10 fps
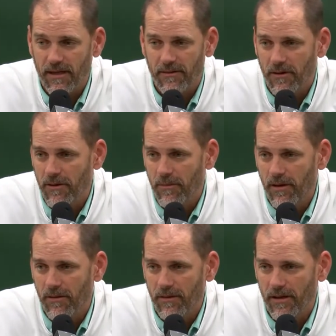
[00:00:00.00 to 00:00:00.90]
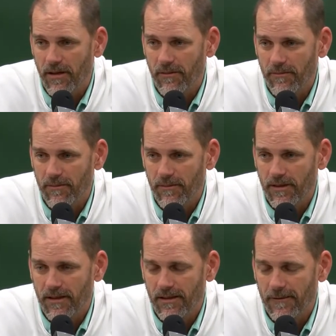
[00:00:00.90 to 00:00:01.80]
We hadn't turned the ball, you know.
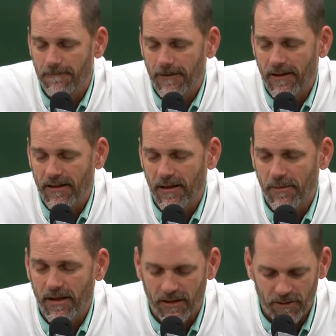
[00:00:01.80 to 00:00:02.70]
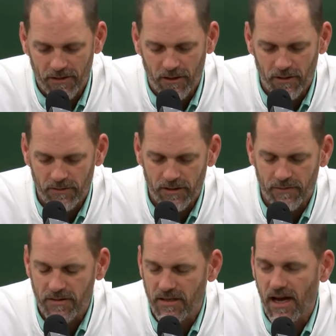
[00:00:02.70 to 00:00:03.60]
Uh, I think they've been getting the turnovers
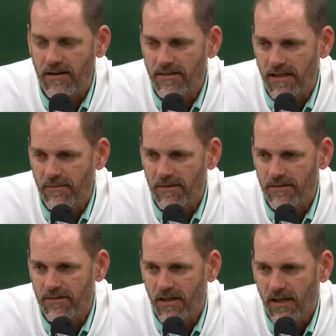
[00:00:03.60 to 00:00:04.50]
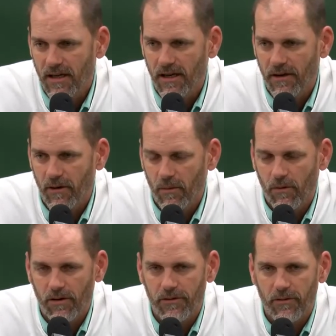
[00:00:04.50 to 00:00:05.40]
off the scout team because, you know, our
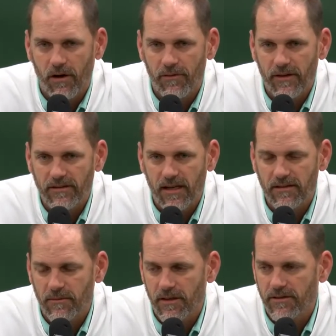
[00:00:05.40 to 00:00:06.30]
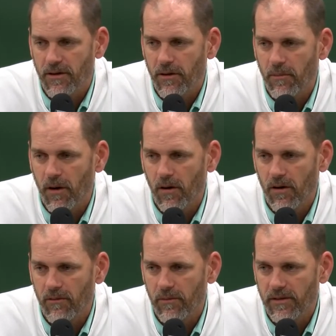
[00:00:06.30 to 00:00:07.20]
one or two offense hasn't really turned the ball over.